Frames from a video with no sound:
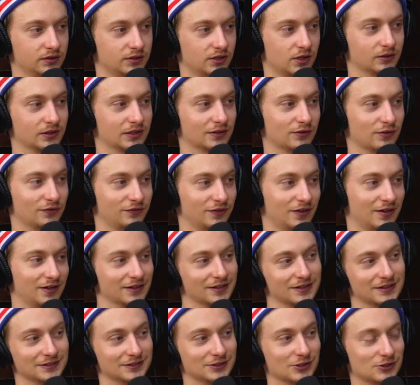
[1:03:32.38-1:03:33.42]
and don't give a
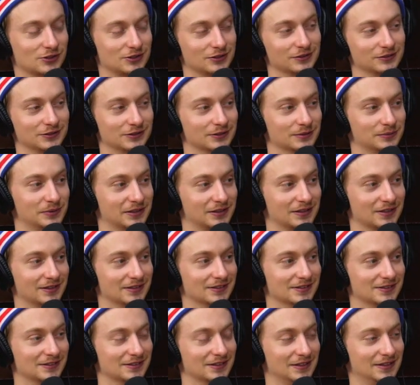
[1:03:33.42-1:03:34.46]
fuck and just do you
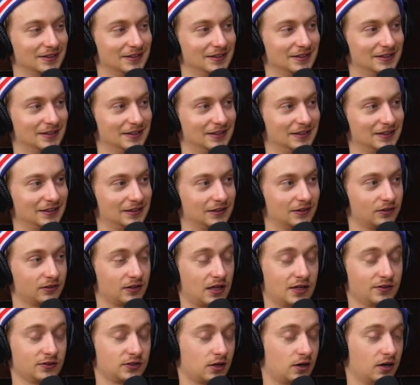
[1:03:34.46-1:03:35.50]
because,
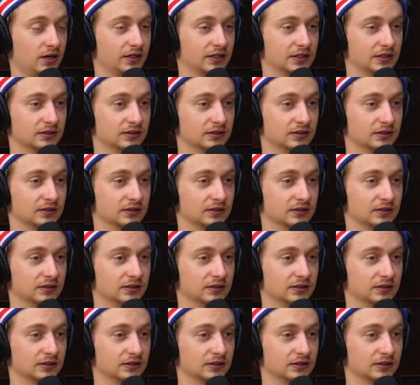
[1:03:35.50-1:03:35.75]
life's hard.